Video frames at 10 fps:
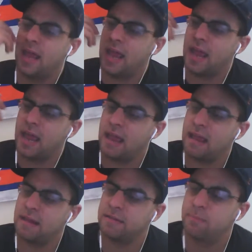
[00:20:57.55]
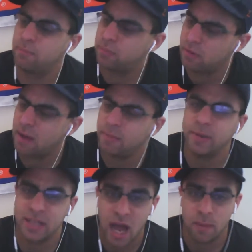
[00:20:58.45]
and
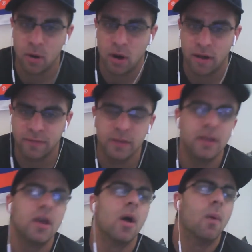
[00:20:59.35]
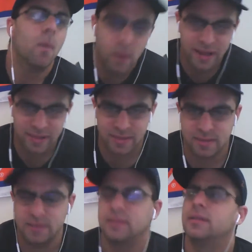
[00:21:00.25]
probably Komarov with